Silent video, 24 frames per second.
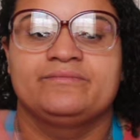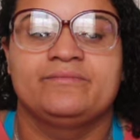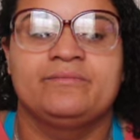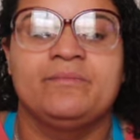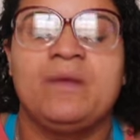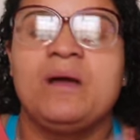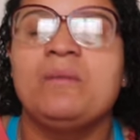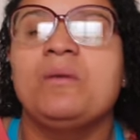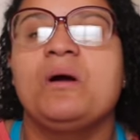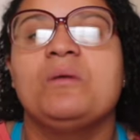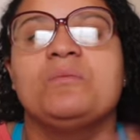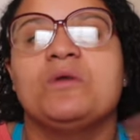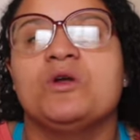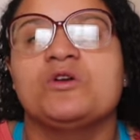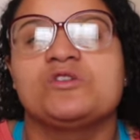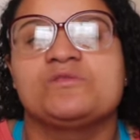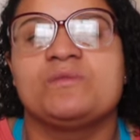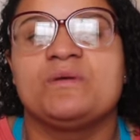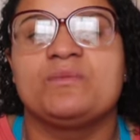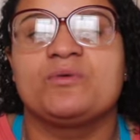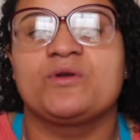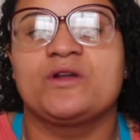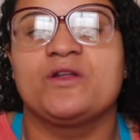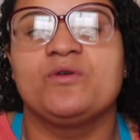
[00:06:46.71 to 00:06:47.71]
My mom knows
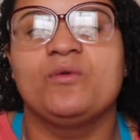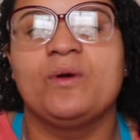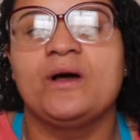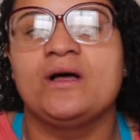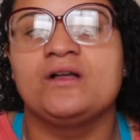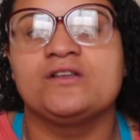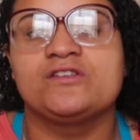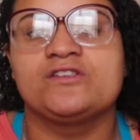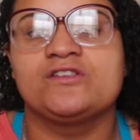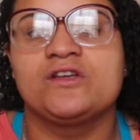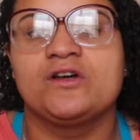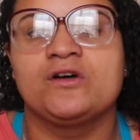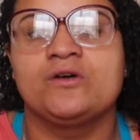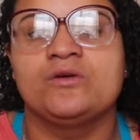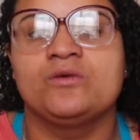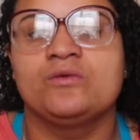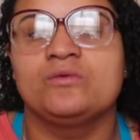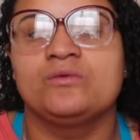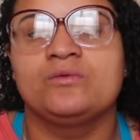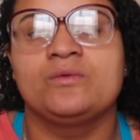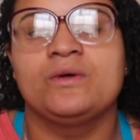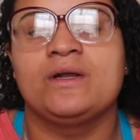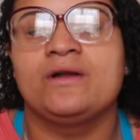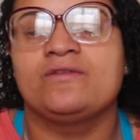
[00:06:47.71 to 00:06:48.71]
me pretty well, so
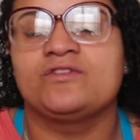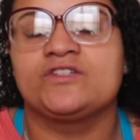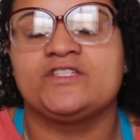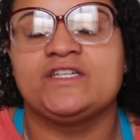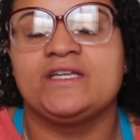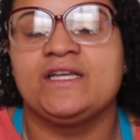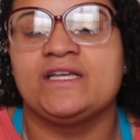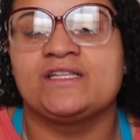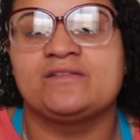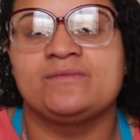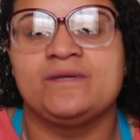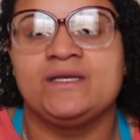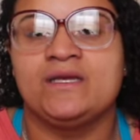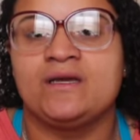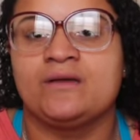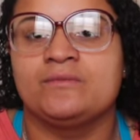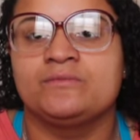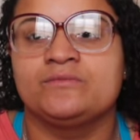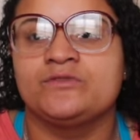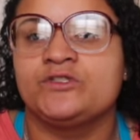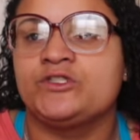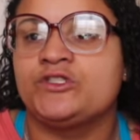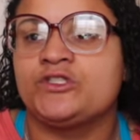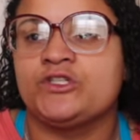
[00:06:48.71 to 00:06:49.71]
whatever she gets me,
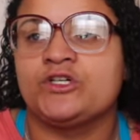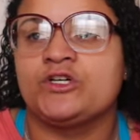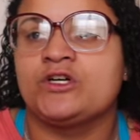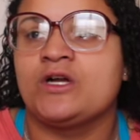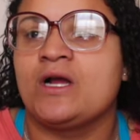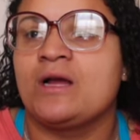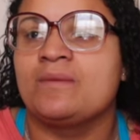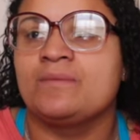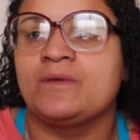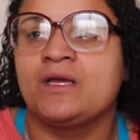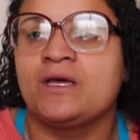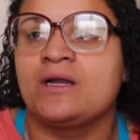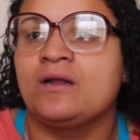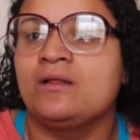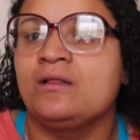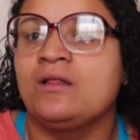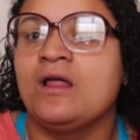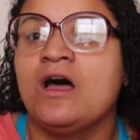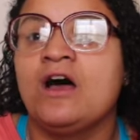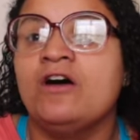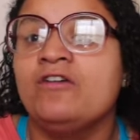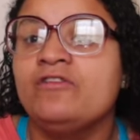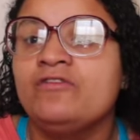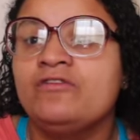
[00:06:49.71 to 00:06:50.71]
I'm sure I'm gonna
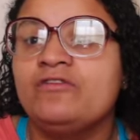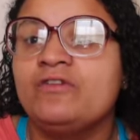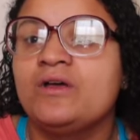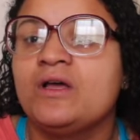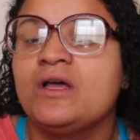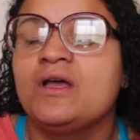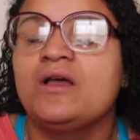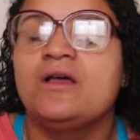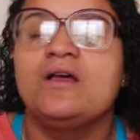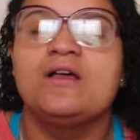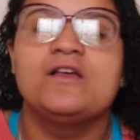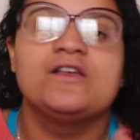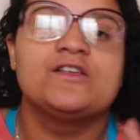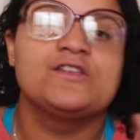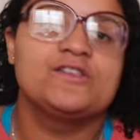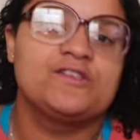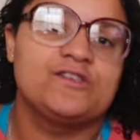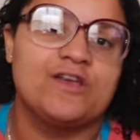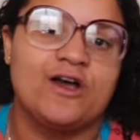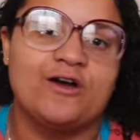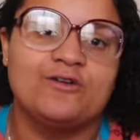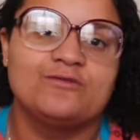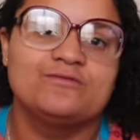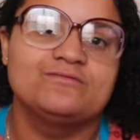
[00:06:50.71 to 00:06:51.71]
love.
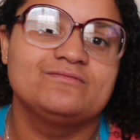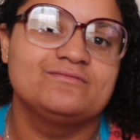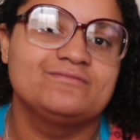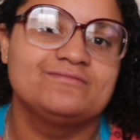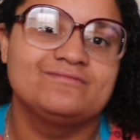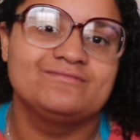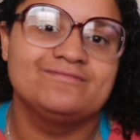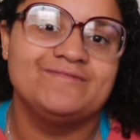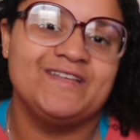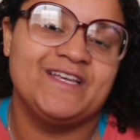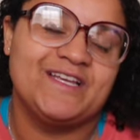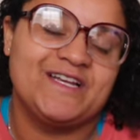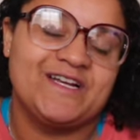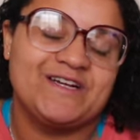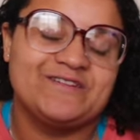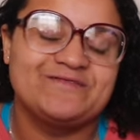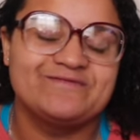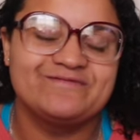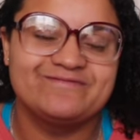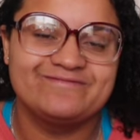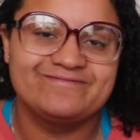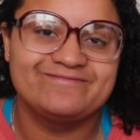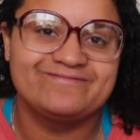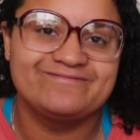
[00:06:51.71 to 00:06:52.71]
So, you know,
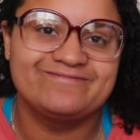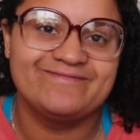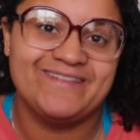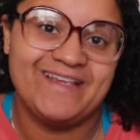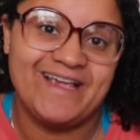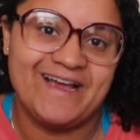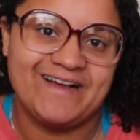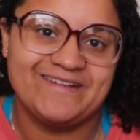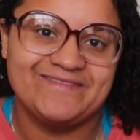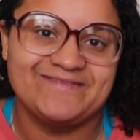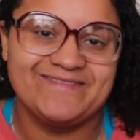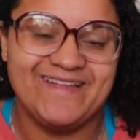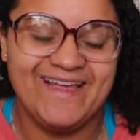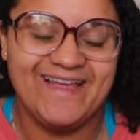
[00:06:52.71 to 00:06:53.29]
yeah.